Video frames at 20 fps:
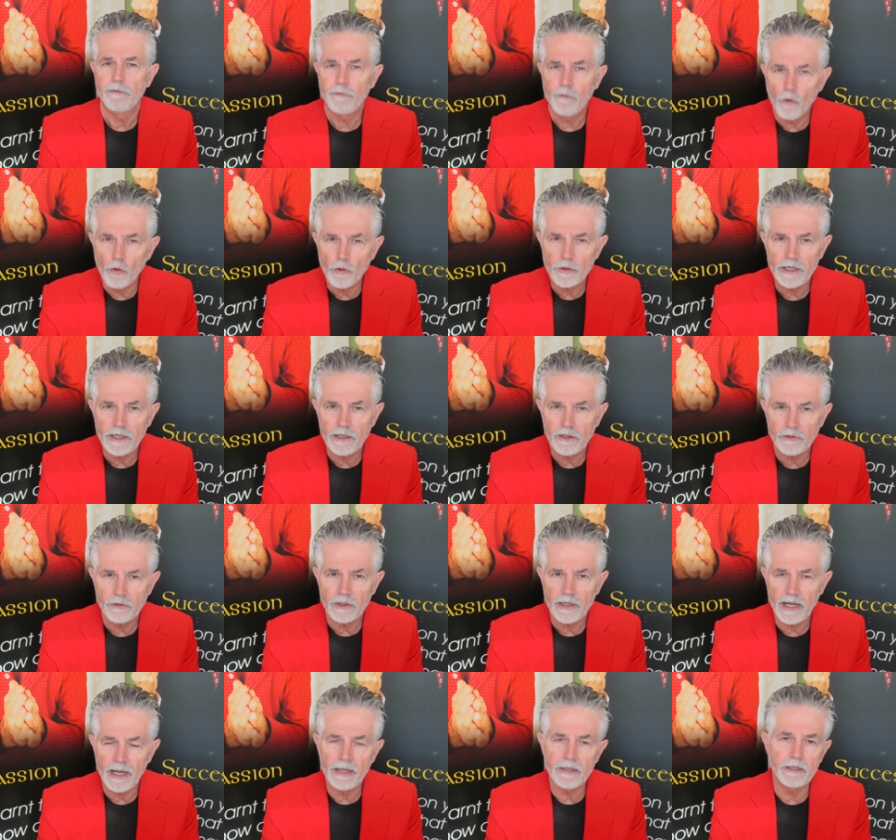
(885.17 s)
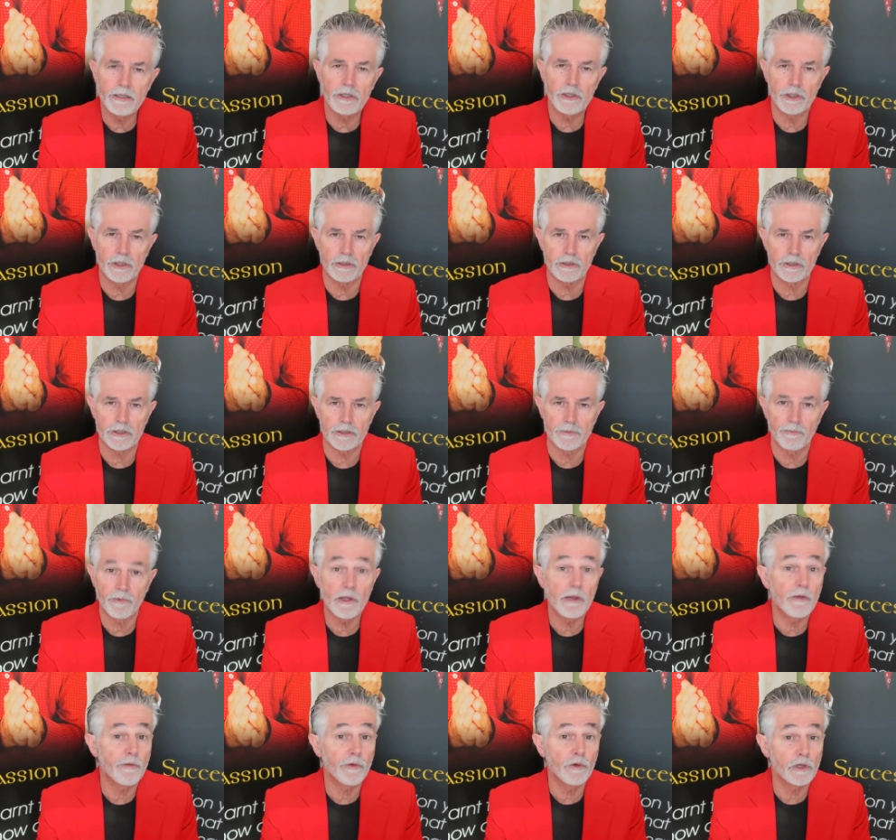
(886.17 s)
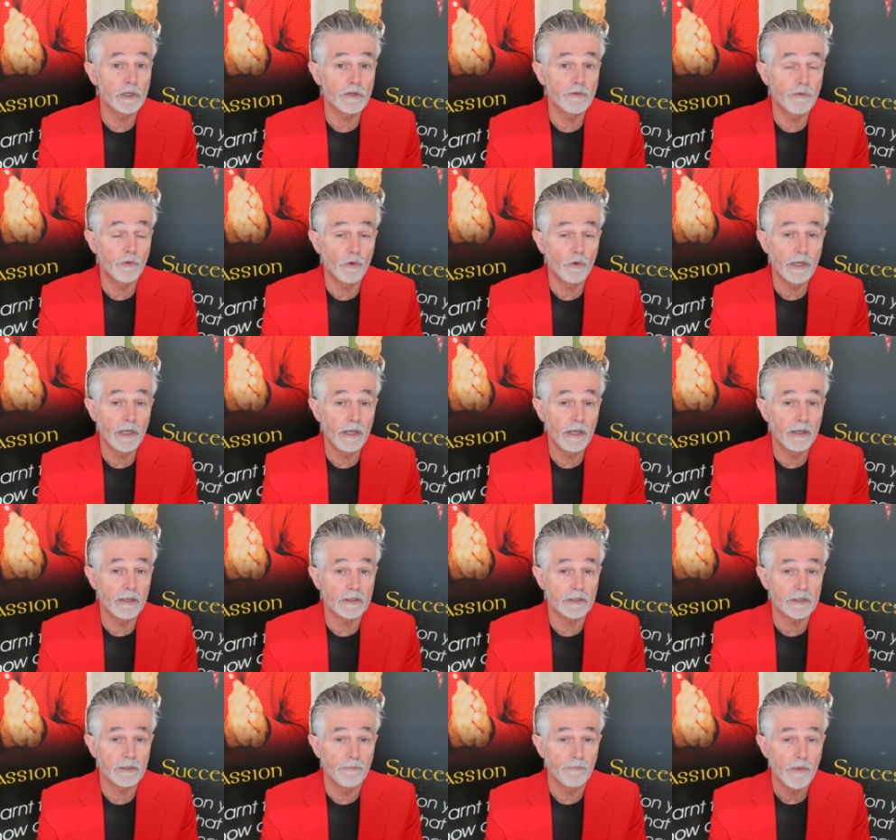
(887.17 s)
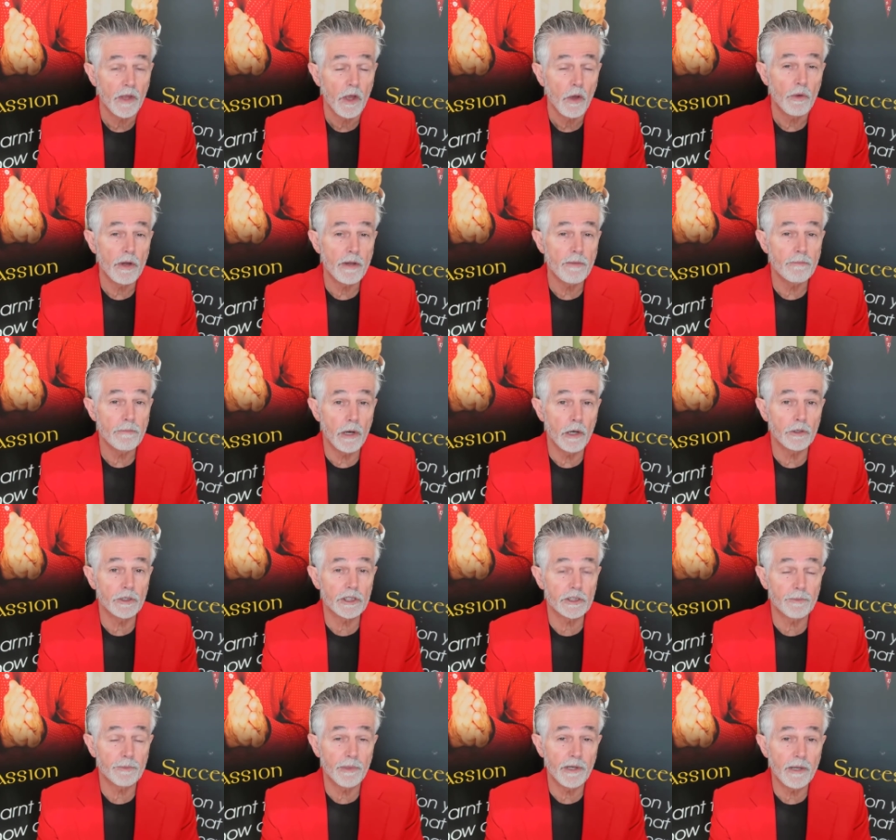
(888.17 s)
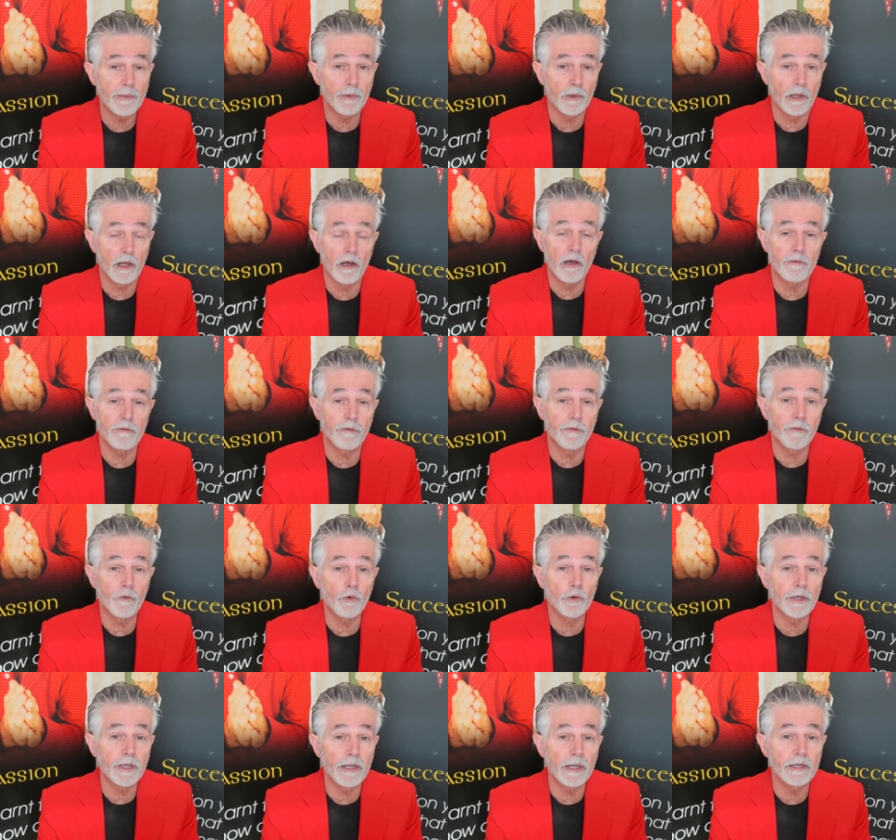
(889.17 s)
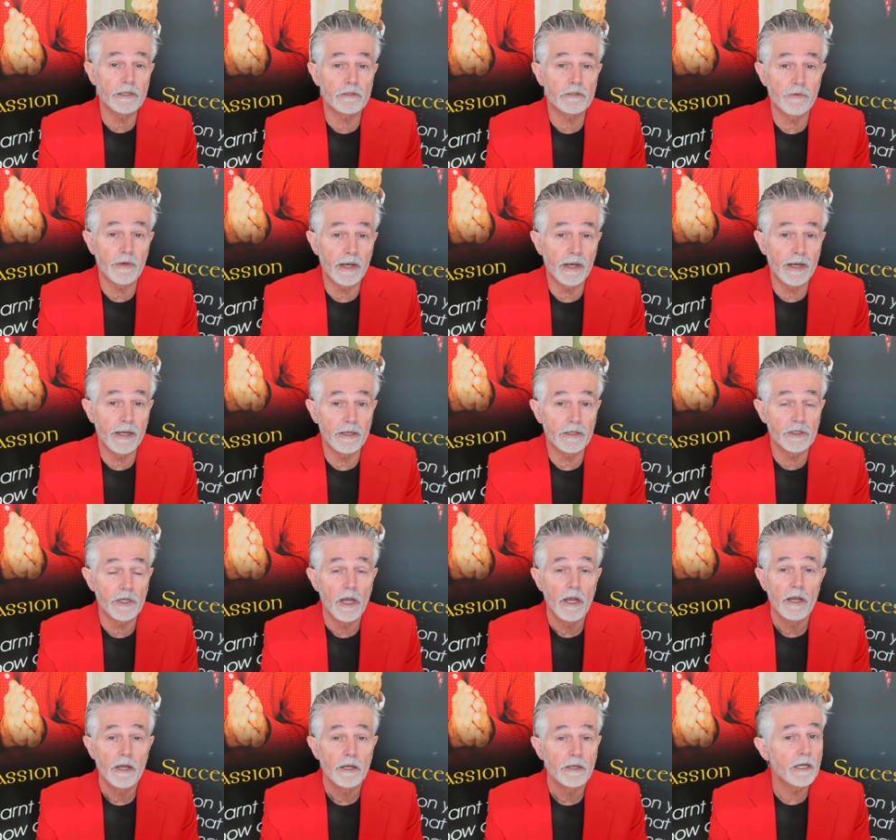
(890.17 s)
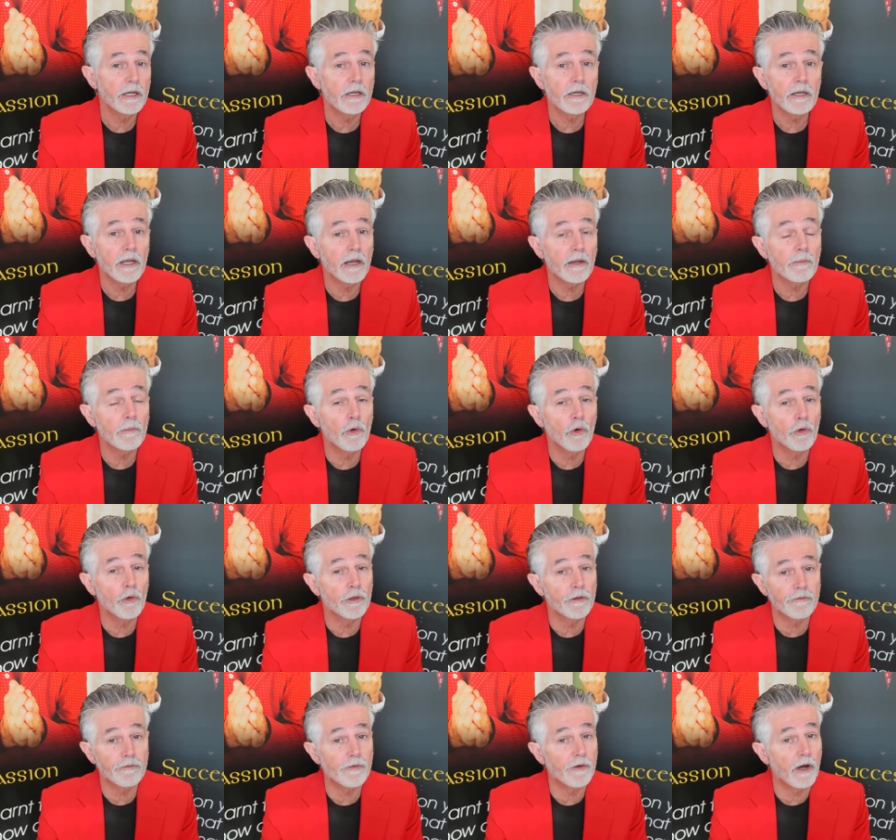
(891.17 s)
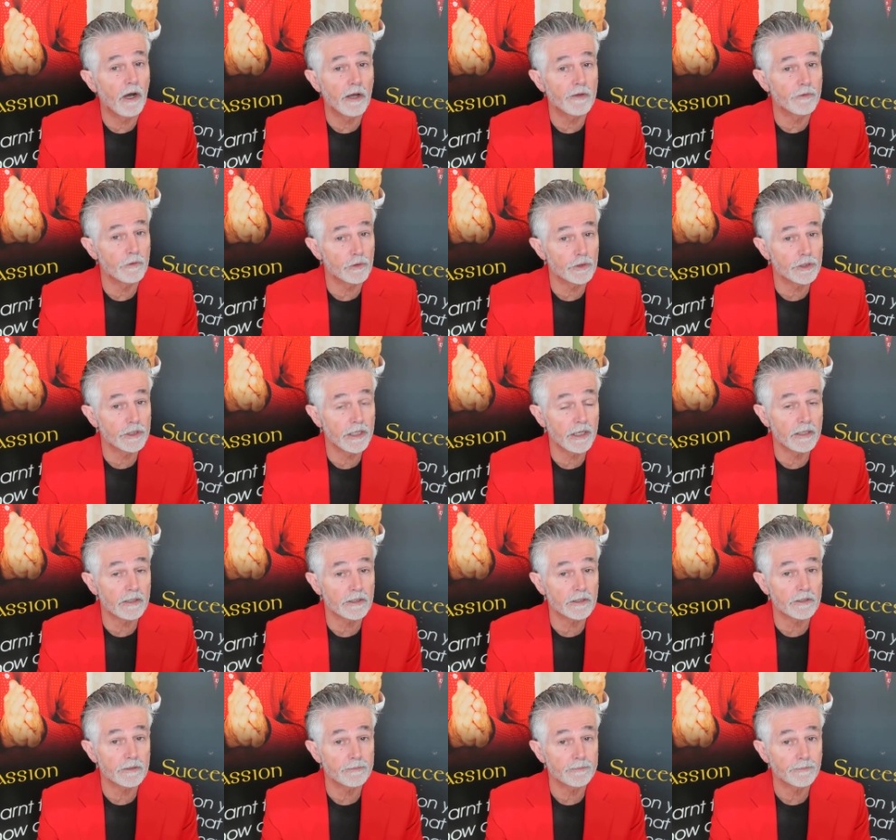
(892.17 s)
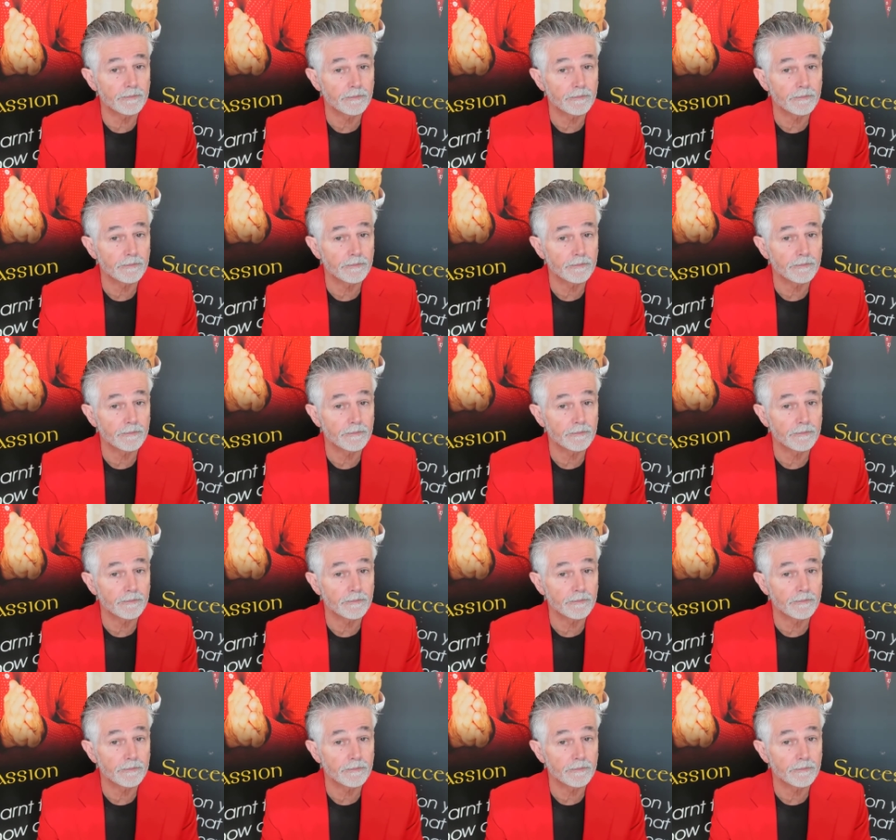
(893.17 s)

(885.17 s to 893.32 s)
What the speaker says: antigens in the first 4 years, when most people over 40 years of age didn't get more than 5 or 6.